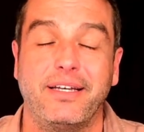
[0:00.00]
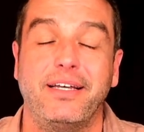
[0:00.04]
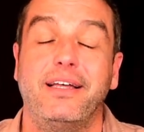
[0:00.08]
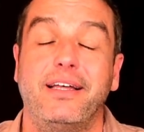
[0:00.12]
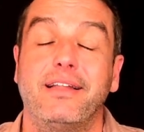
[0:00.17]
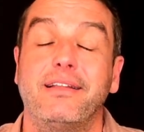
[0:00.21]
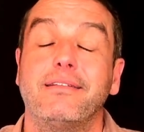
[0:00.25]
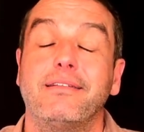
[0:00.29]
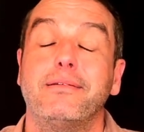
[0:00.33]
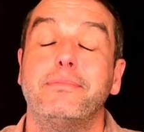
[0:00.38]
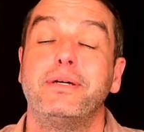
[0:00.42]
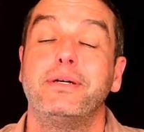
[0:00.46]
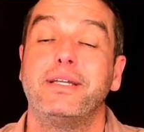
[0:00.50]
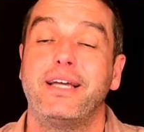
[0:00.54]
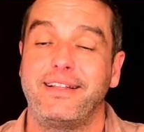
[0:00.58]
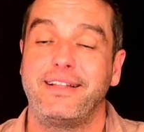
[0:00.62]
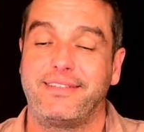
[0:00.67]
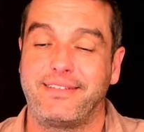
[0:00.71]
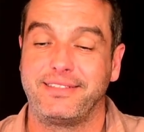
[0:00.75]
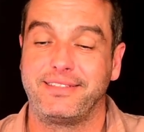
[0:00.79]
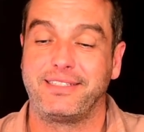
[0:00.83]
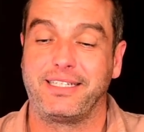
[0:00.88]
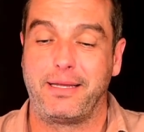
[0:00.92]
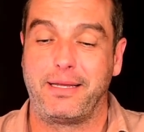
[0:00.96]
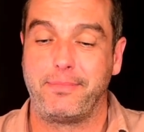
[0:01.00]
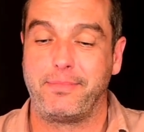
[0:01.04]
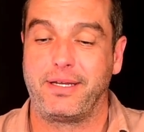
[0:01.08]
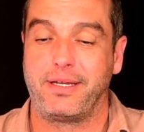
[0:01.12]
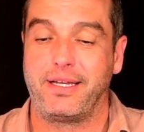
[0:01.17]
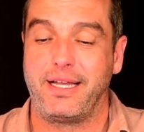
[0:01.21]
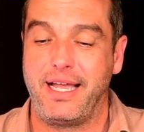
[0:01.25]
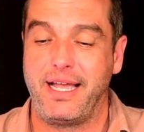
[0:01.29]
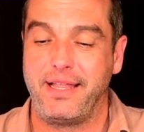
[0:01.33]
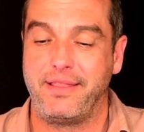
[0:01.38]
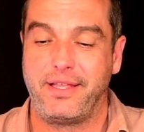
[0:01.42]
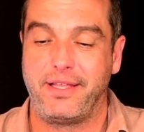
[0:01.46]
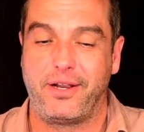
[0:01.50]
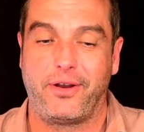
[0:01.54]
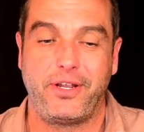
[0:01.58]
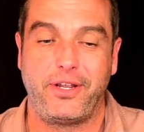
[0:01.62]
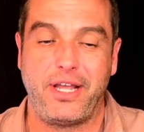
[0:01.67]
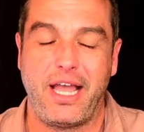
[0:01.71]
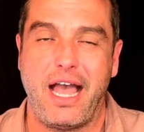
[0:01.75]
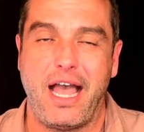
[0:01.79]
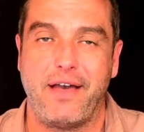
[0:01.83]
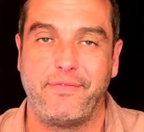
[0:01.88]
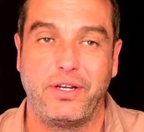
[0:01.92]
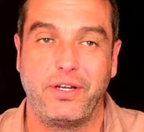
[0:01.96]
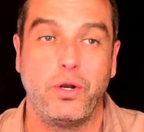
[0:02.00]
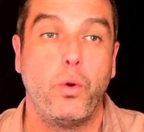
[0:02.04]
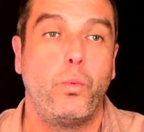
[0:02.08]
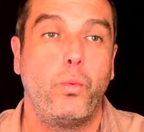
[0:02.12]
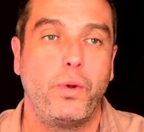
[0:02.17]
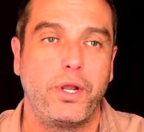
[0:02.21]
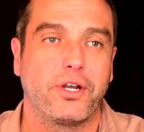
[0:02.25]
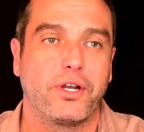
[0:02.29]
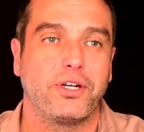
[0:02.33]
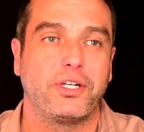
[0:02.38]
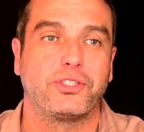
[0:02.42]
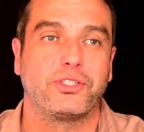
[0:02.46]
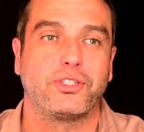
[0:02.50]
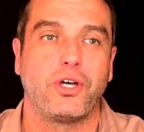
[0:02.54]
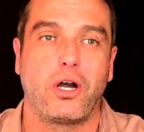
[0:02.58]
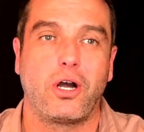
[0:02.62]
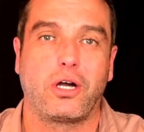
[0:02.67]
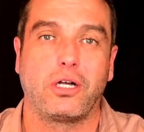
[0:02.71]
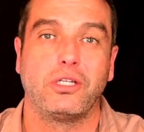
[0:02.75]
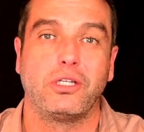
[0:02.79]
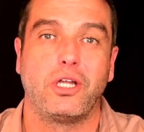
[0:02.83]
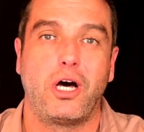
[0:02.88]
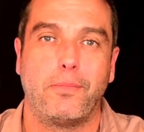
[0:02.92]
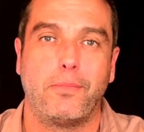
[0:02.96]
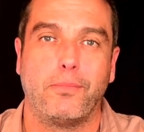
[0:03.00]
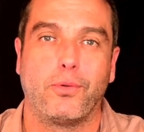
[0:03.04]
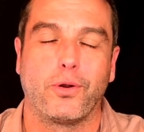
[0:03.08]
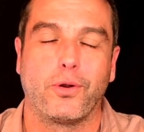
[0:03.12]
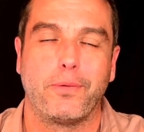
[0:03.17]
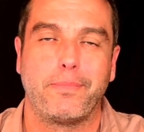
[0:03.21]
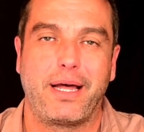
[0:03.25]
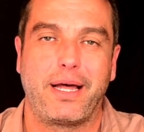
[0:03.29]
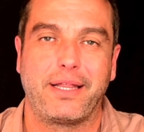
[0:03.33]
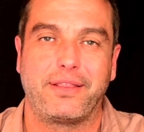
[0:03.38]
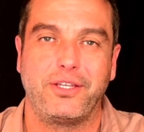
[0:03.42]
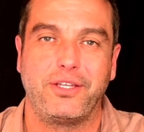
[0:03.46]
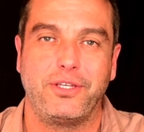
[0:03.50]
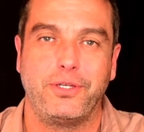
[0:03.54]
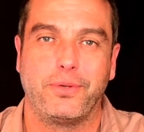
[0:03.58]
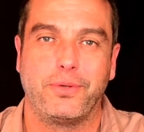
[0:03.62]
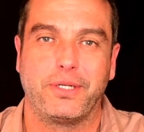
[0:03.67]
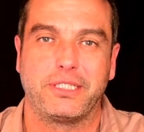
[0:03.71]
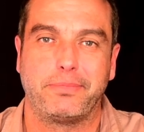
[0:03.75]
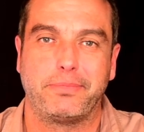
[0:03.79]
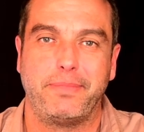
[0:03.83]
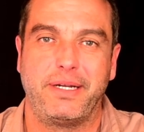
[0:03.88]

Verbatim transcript: Eliminate the dilemma, and there you have it. We're going to talk a lot more about the U.S.